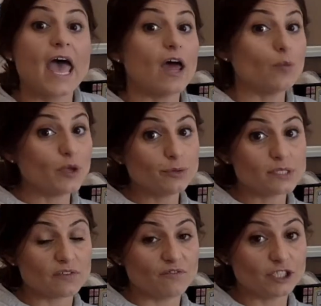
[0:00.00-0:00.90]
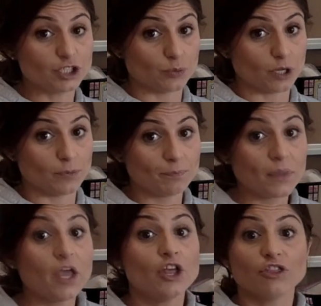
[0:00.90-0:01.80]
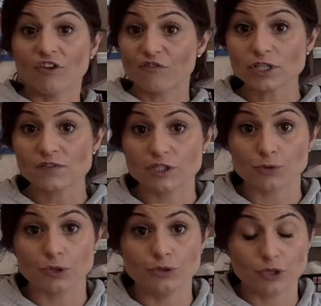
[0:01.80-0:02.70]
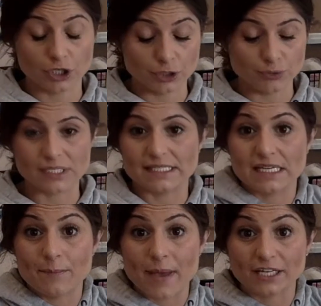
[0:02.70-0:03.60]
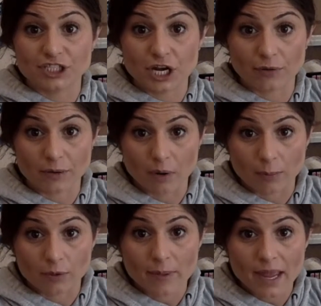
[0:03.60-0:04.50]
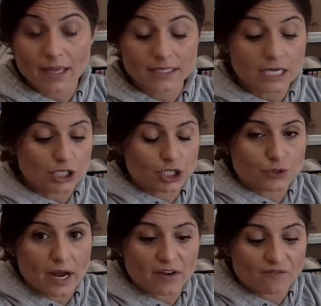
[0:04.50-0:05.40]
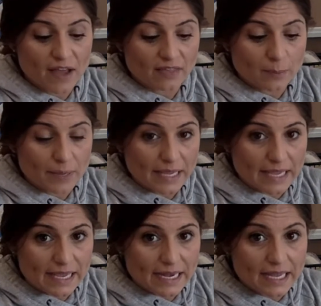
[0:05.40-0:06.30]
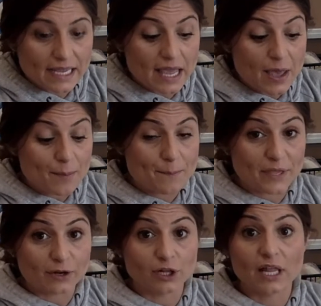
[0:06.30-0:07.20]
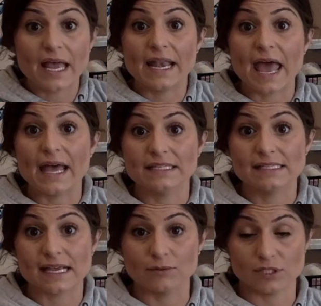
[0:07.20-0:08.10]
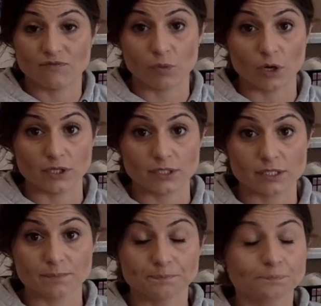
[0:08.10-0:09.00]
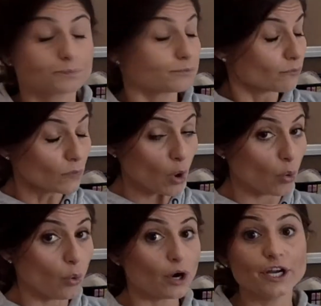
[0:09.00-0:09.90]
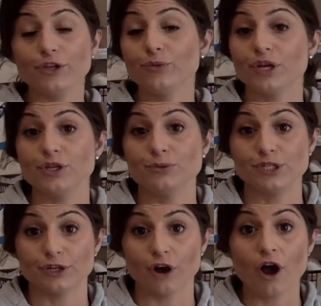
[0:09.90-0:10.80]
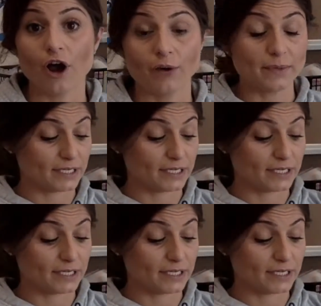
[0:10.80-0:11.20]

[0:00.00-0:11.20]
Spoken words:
And we use a visual. The first visual you could use is an imaginary rubber band to try to find the beginning, middle, and end sounds of words. Or you can use your arm